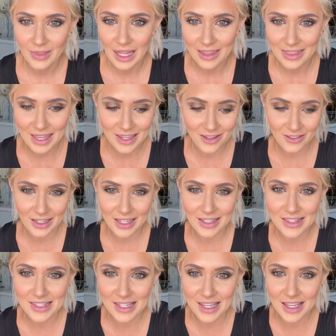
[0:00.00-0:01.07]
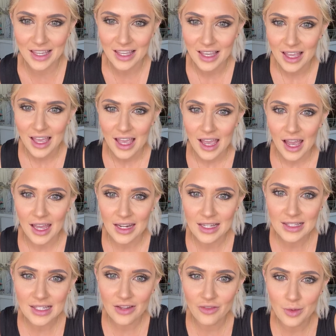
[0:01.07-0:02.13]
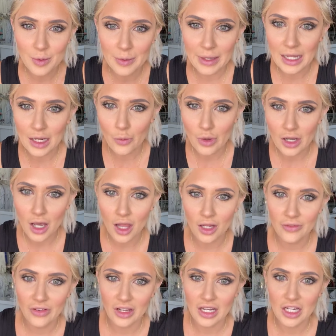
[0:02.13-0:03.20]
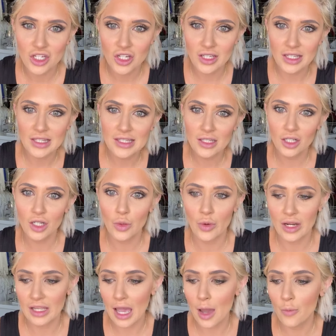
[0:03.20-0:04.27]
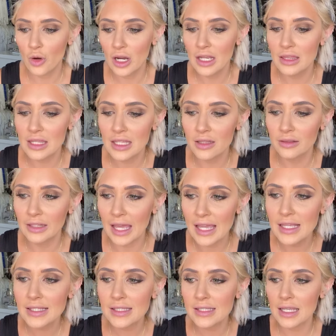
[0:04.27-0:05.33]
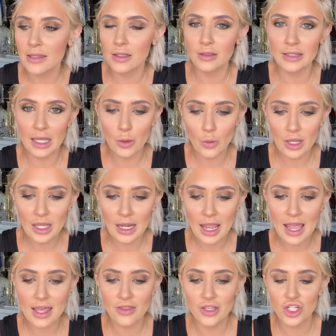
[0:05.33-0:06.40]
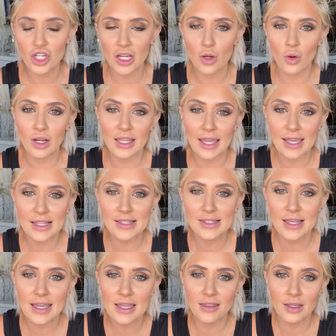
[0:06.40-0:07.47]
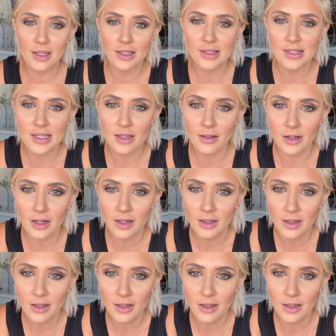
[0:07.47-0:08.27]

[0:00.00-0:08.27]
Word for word: Thank you, Nancy. I didn't see from the beginning what color foundation concealer you're wearing. I'm wearing the Lace in the liquid and the shade Organza in the concealer.